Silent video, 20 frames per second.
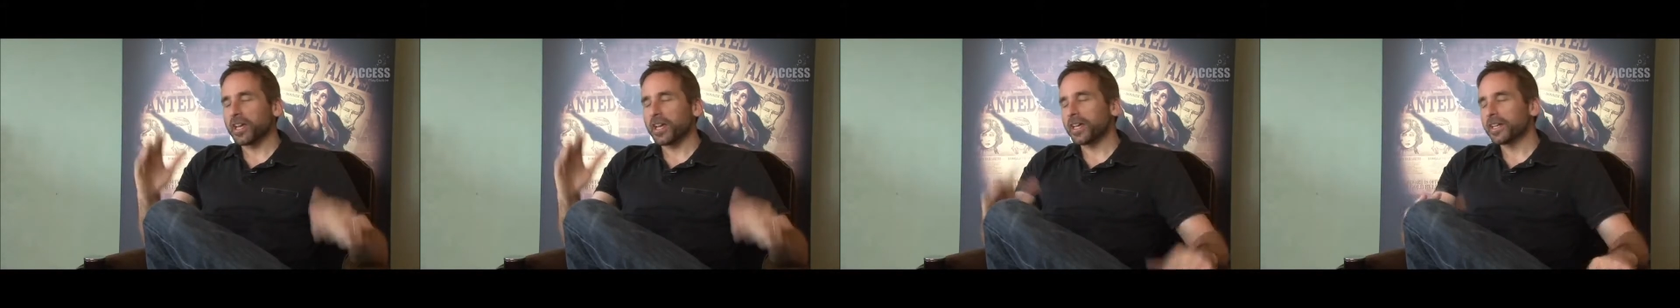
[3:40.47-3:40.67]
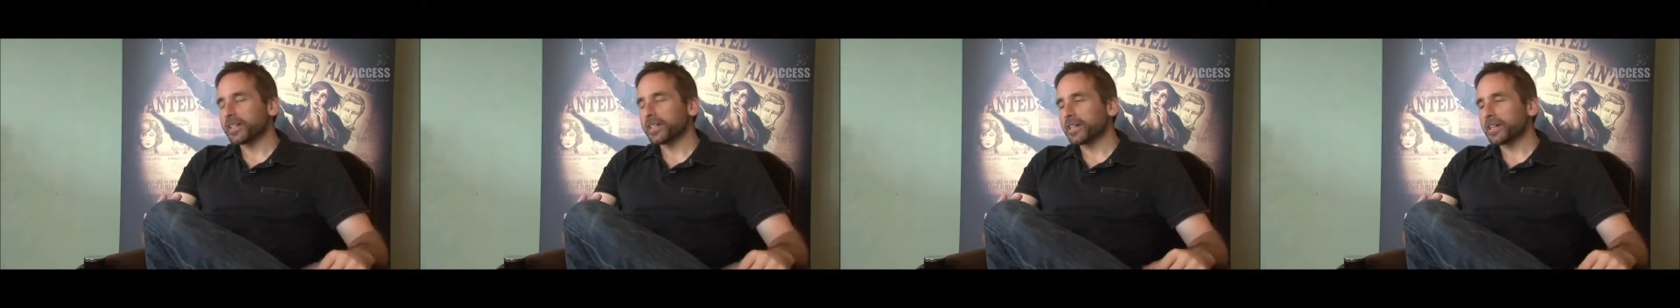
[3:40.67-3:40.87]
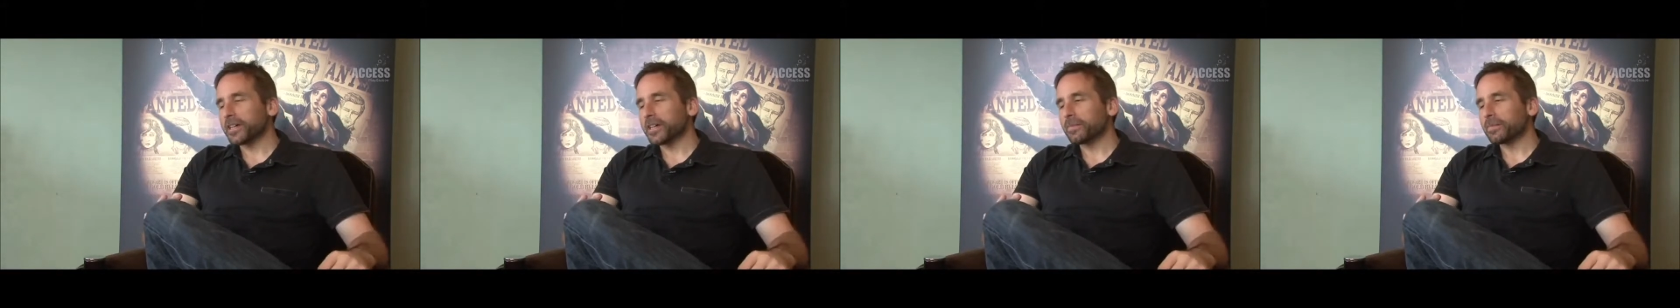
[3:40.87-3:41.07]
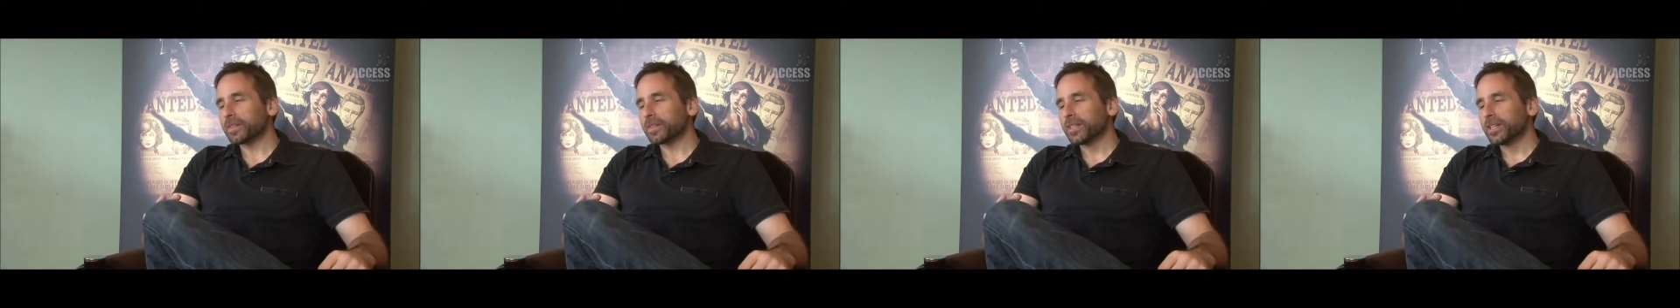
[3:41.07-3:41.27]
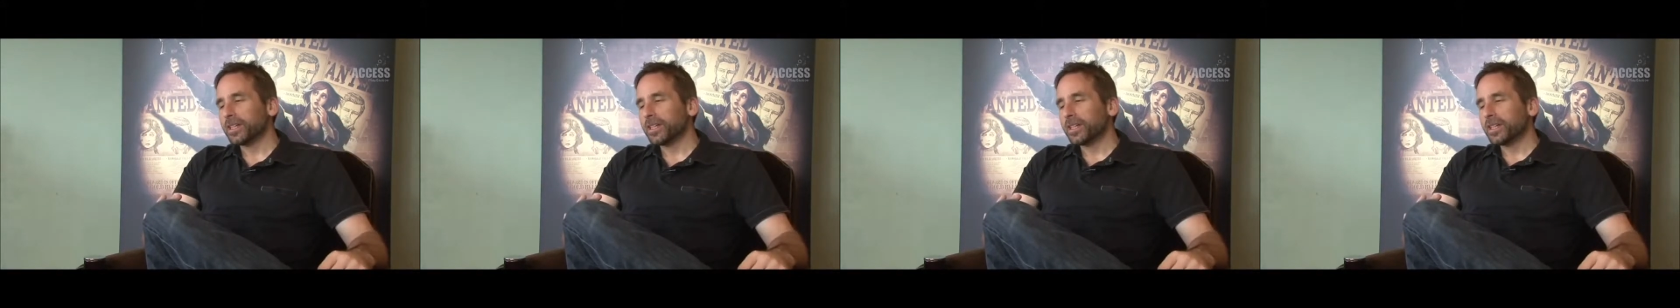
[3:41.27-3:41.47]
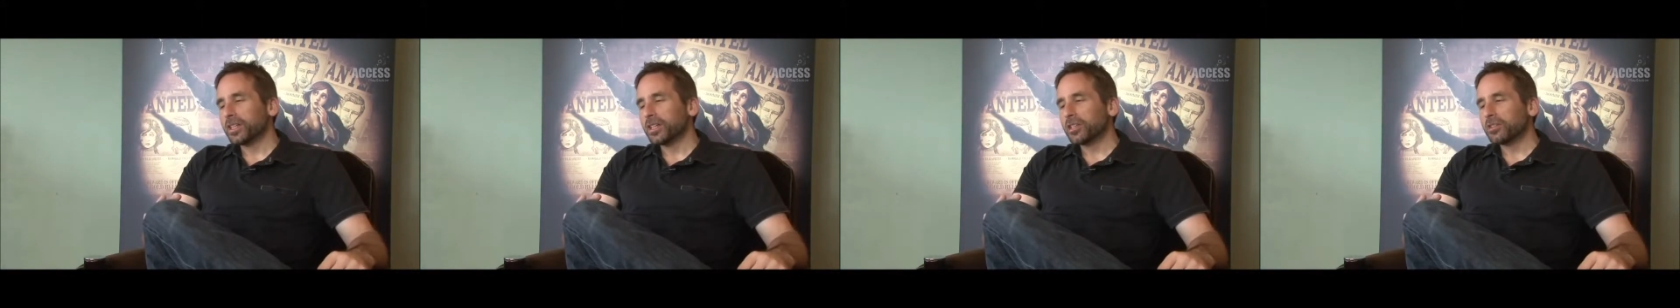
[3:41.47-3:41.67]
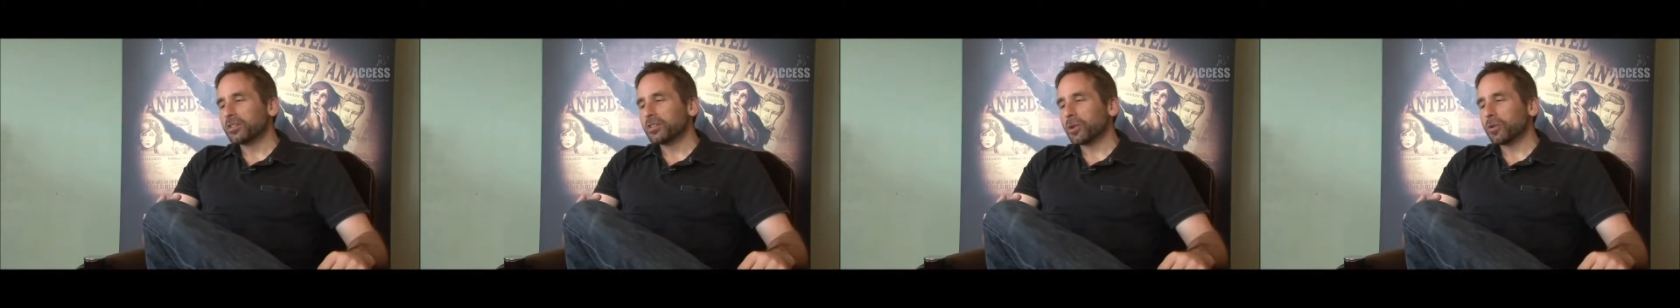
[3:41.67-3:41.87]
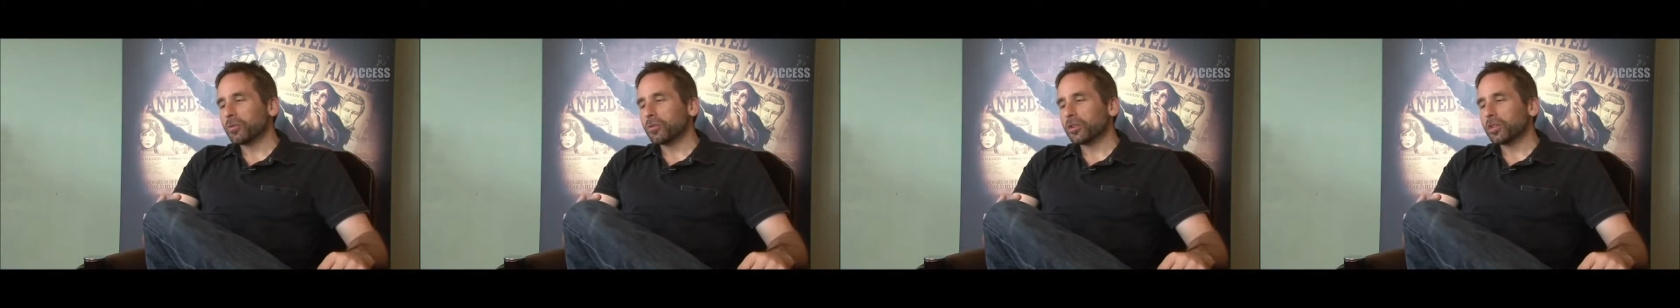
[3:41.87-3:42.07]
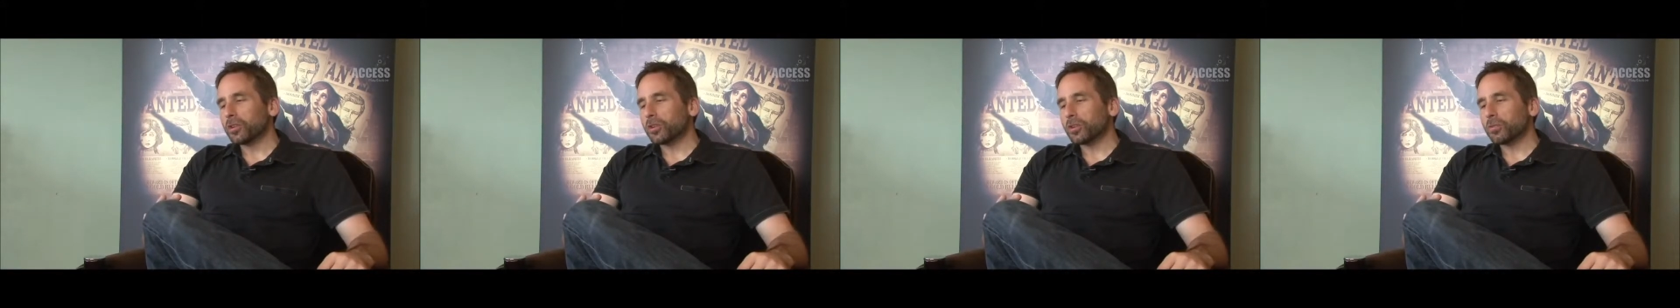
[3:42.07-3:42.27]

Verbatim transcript: And um, you don't, you know,